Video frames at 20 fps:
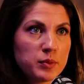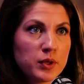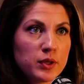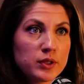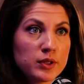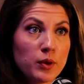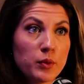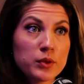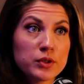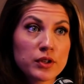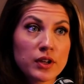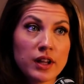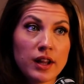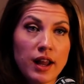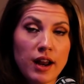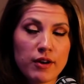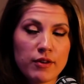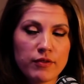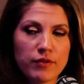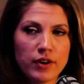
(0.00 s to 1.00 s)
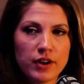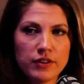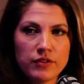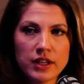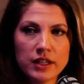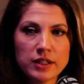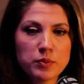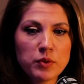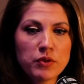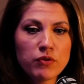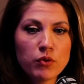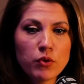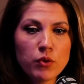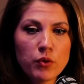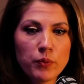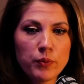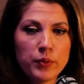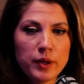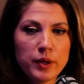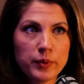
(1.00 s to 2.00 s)
because I want to clarify things
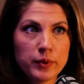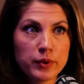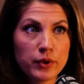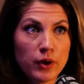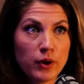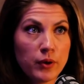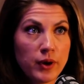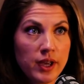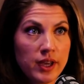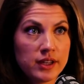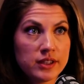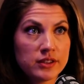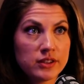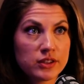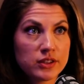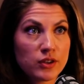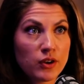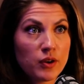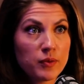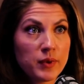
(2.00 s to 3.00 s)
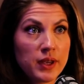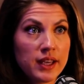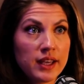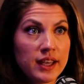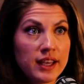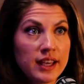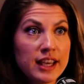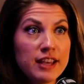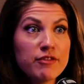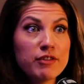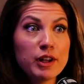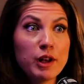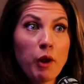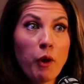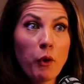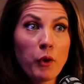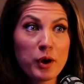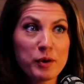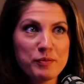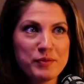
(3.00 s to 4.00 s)
before people go ahead and start making even
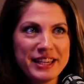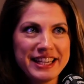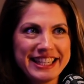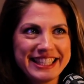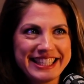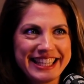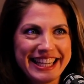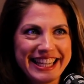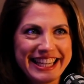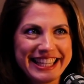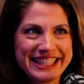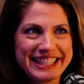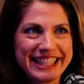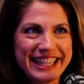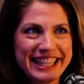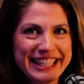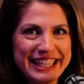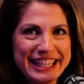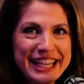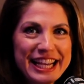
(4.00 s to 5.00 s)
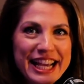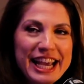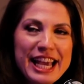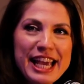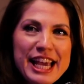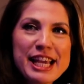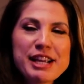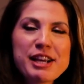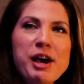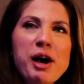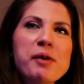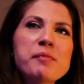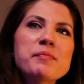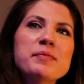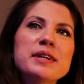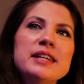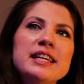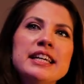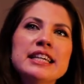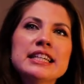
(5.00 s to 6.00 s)
longer meetings in
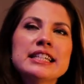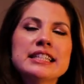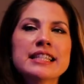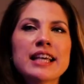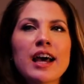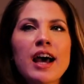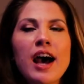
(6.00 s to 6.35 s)
companies.